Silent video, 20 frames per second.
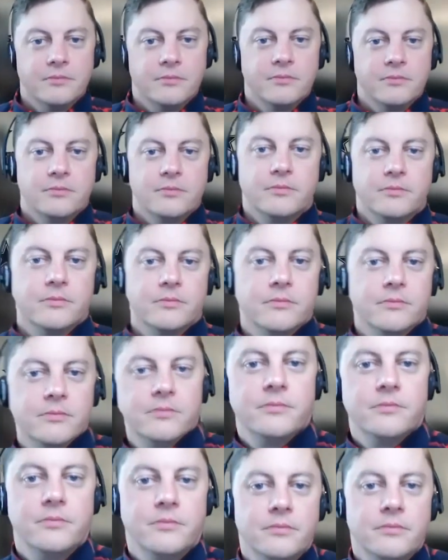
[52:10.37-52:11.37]

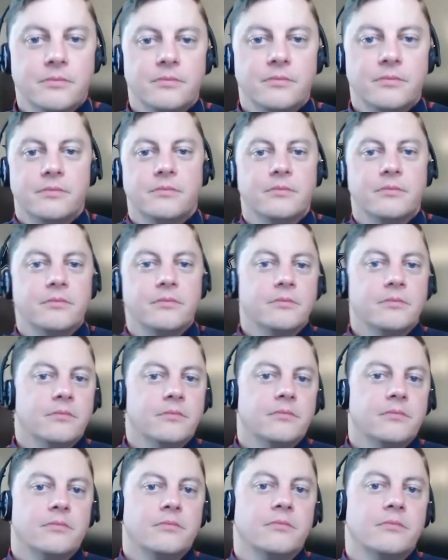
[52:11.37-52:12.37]

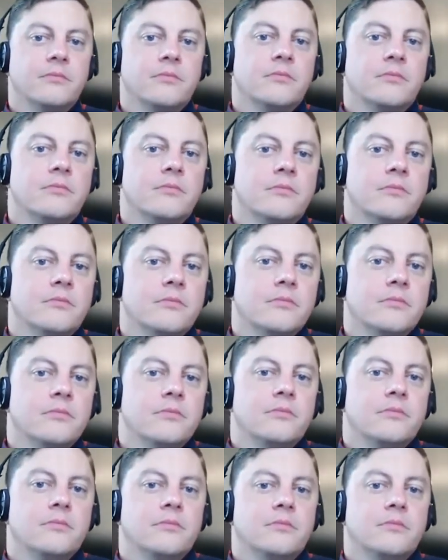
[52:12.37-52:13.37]

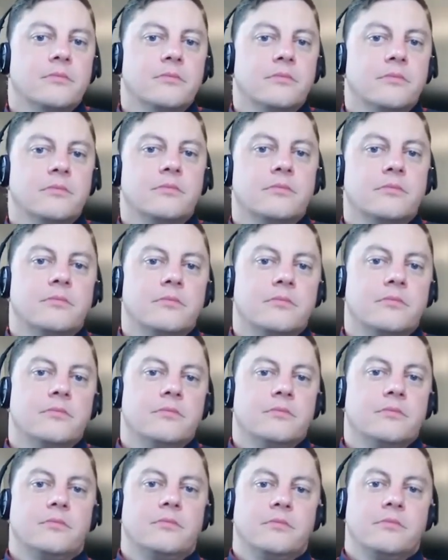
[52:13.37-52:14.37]

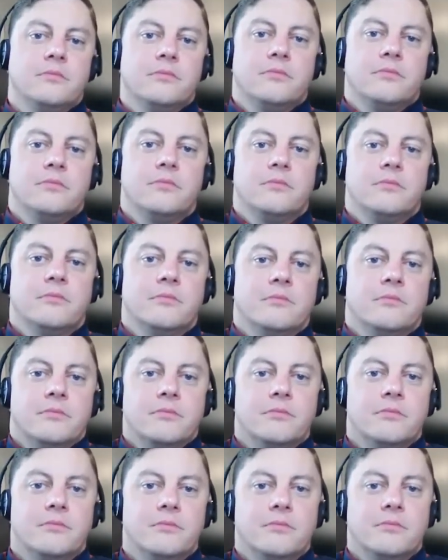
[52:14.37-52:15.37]

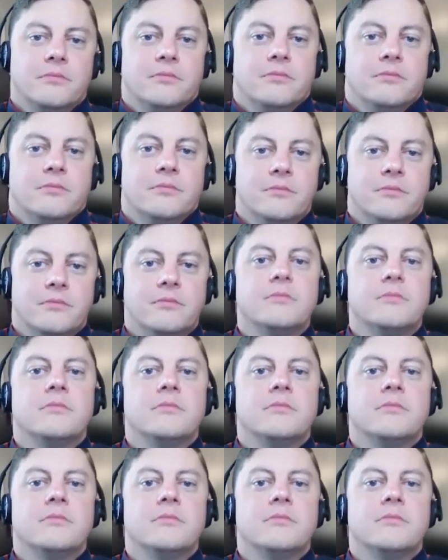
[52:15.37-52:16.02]
This person isn't speaking.